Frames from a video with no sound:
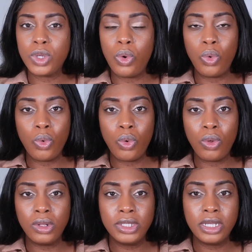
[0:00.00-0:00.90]

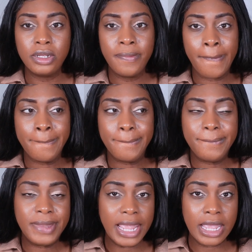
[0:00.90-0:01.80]
whole
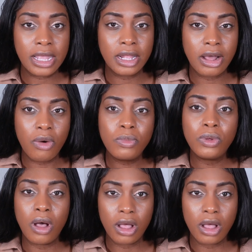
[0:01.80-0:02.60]
day, almost